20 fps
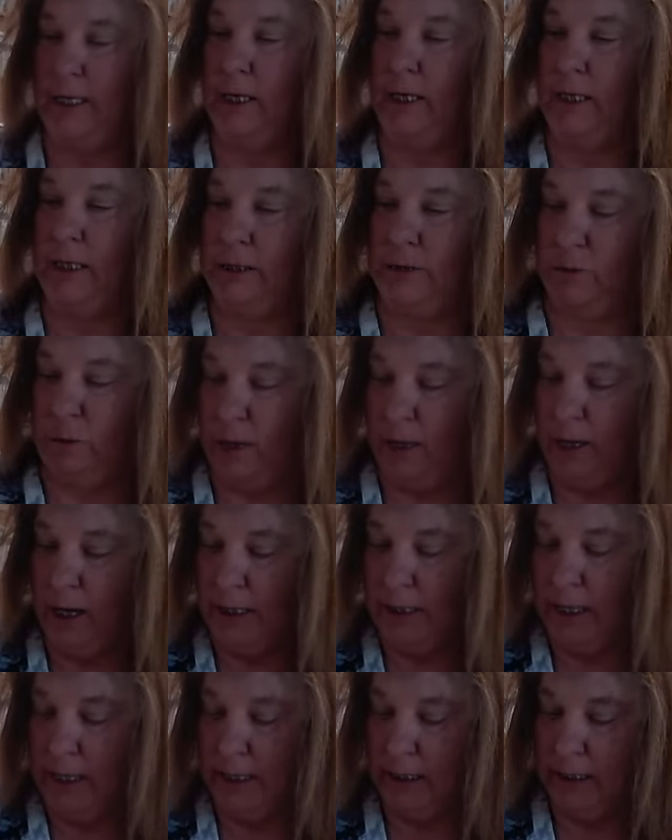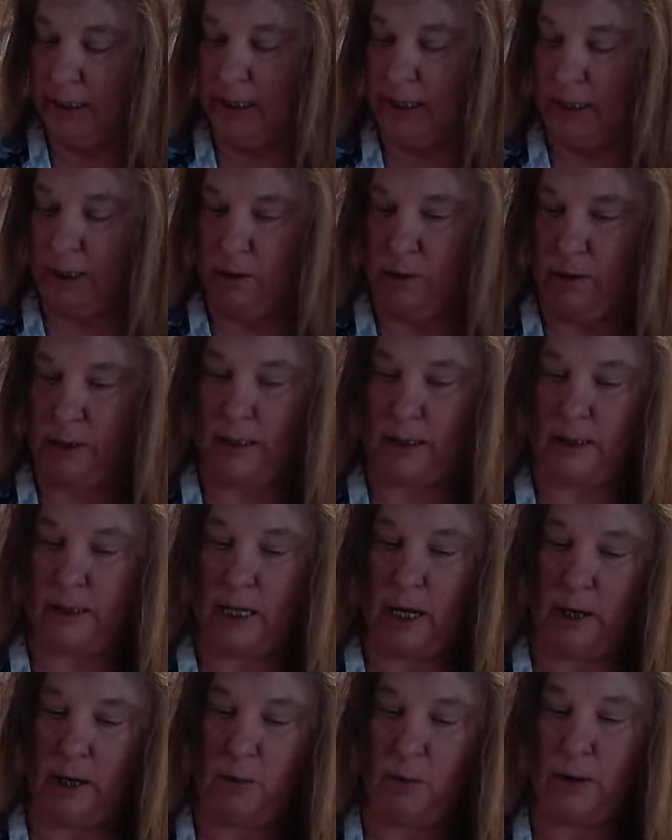is what I like to do is I
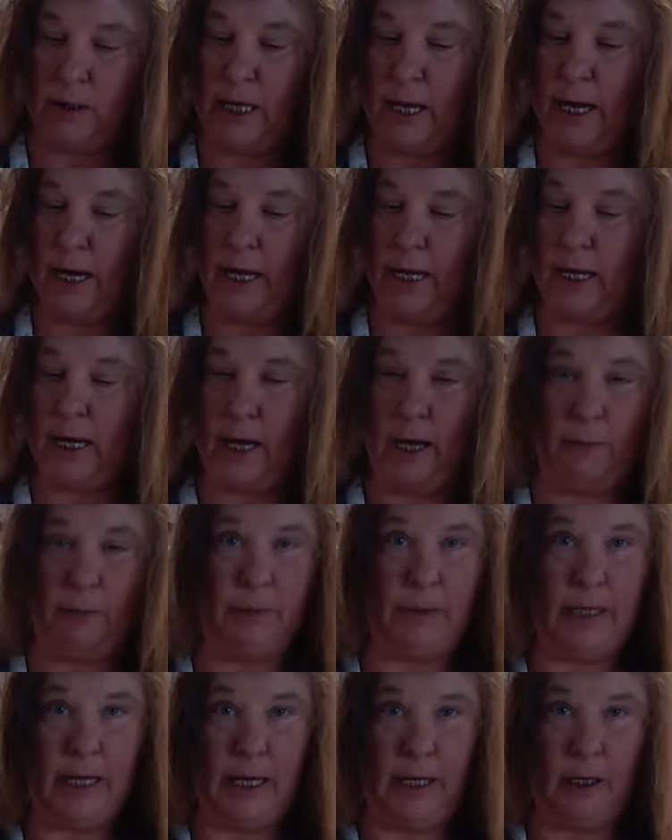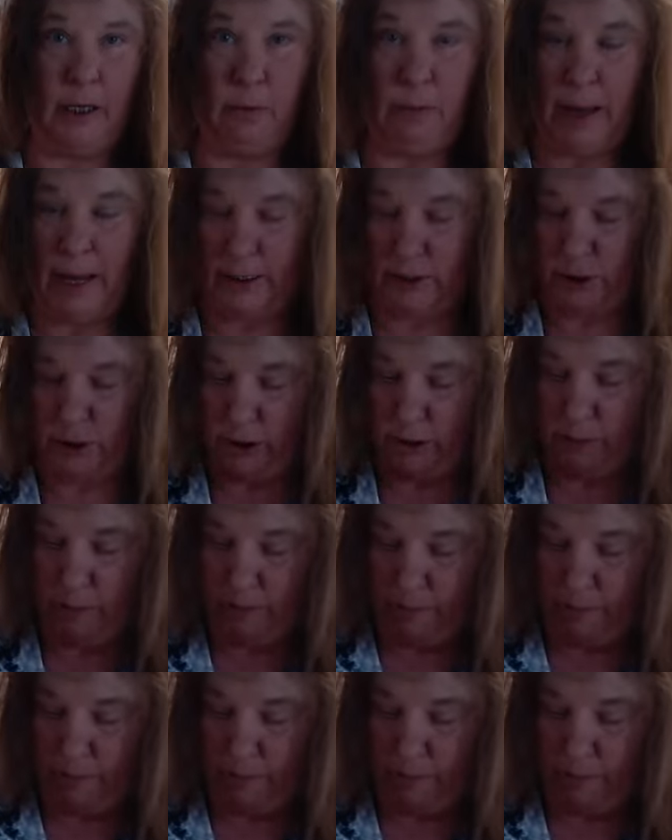will take a potato masher